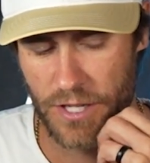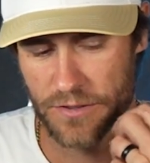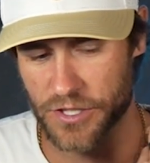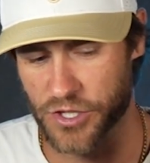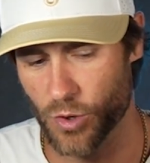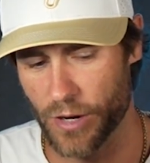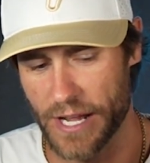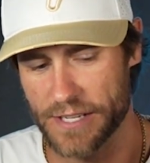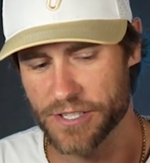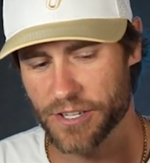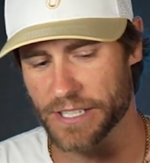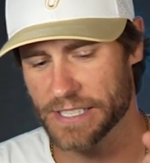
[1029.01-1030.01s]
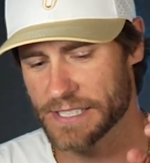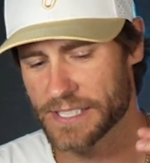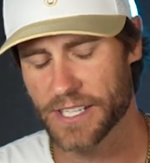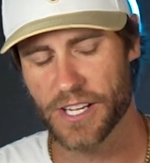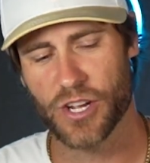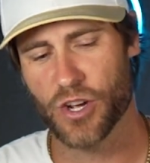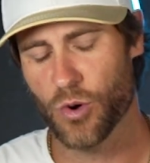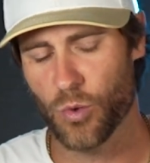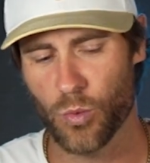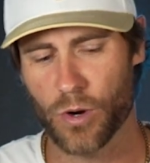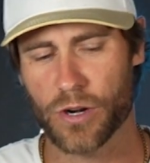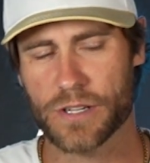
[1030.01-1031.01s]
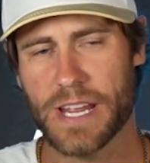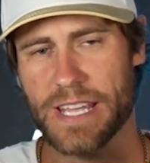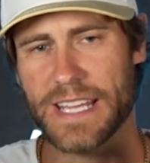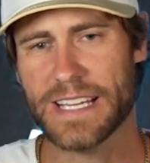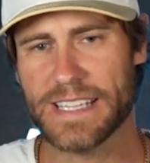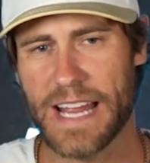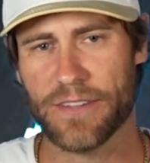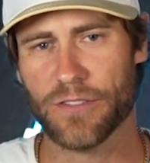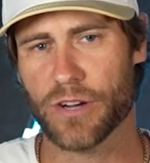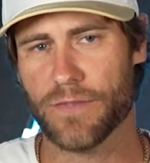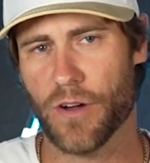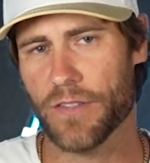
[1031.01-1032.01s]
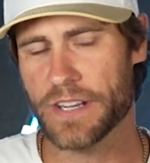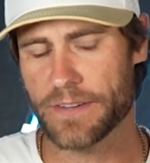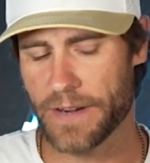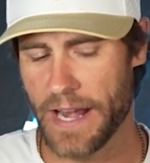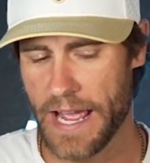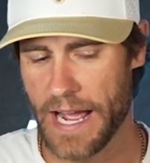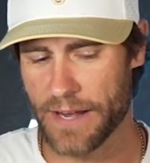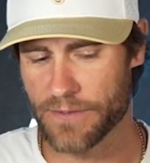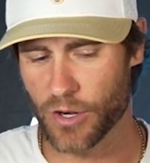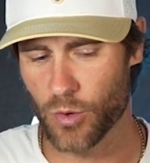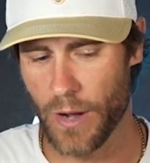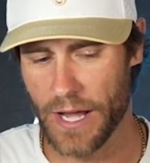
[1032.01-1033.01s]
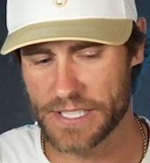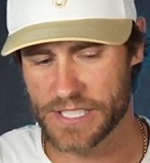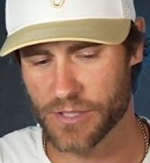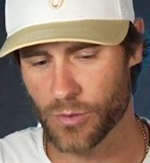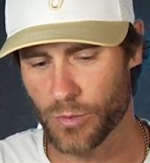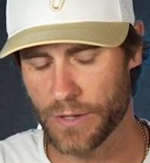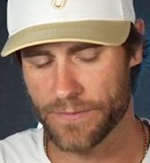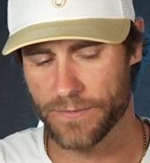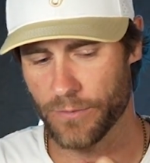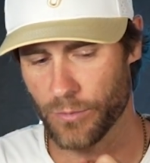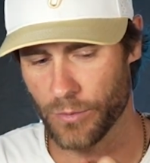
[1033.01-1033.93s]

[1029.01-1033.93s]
The short answer is we're taking a download of all the different AI requests. We've